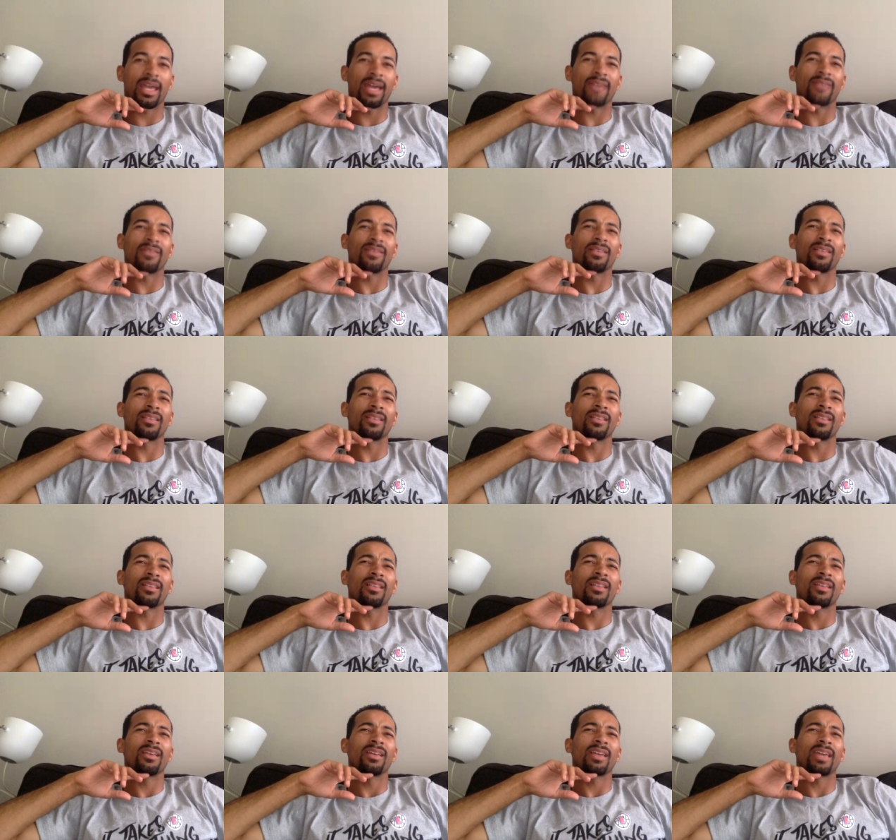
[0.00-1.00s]
Kevin
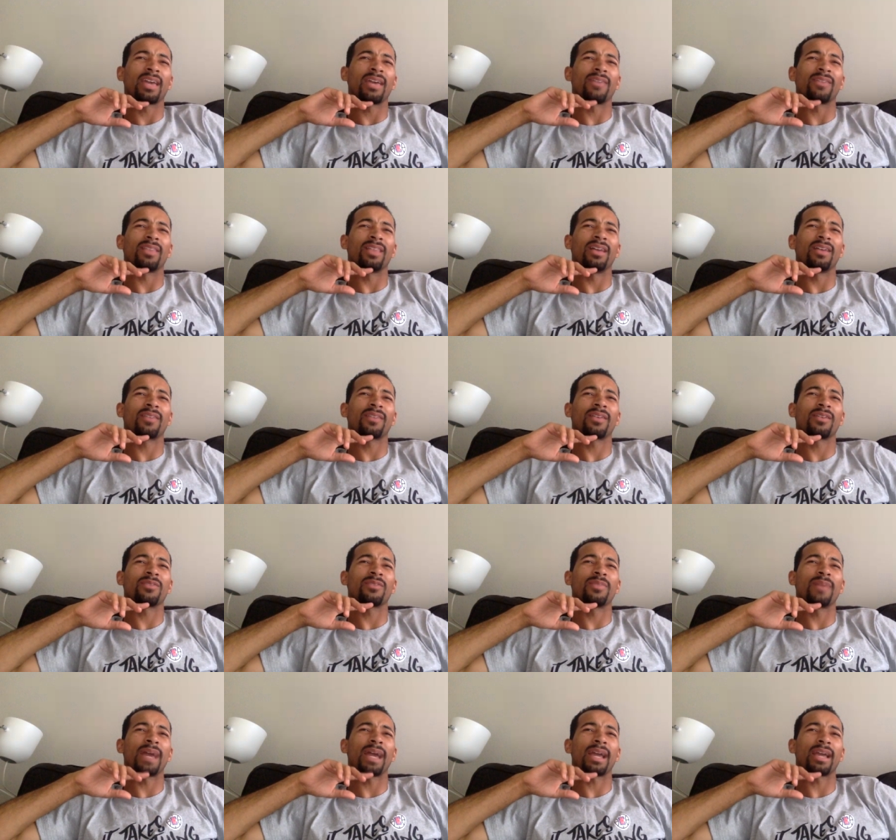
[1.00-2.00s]
Kevin Love
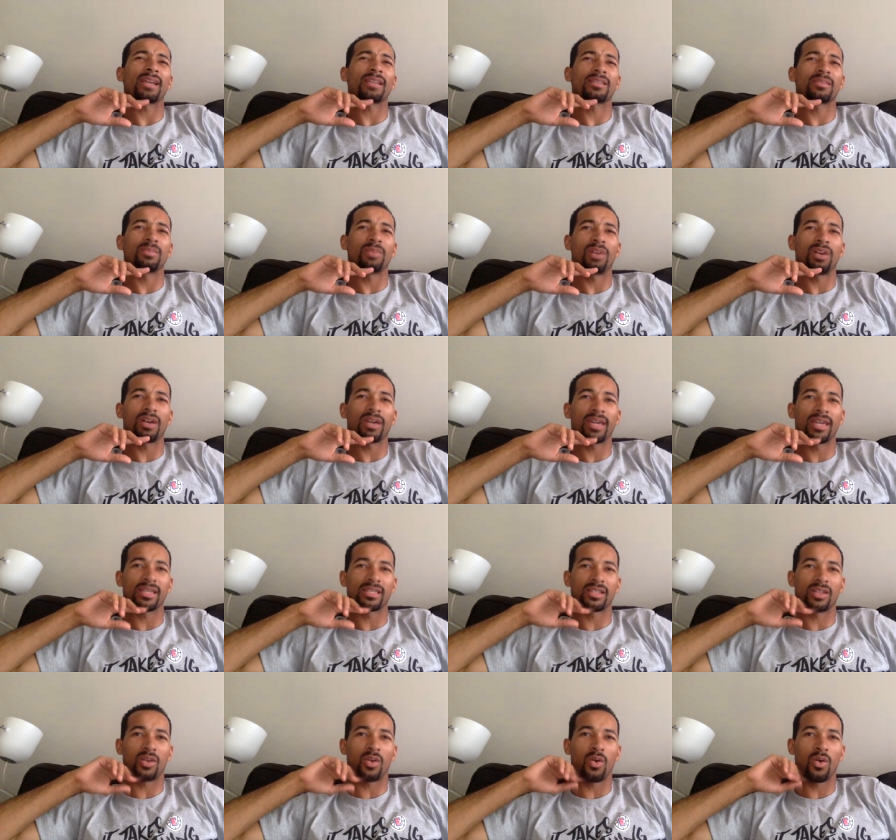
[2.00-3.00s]
comes back, gets the ball,
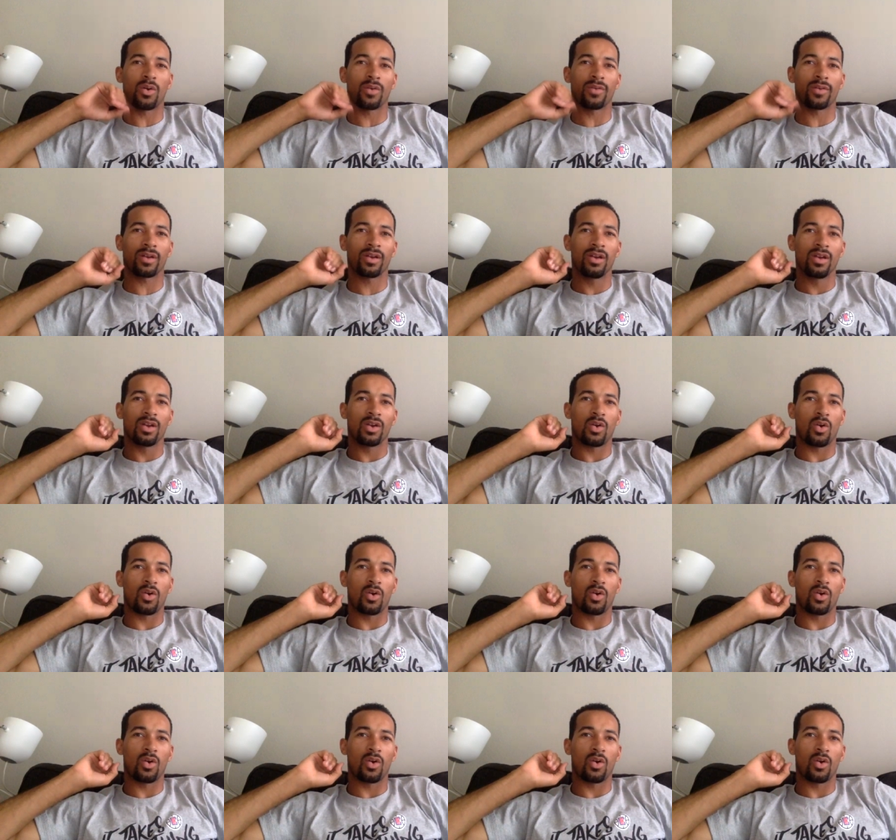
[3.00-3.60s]
kicks the Korver.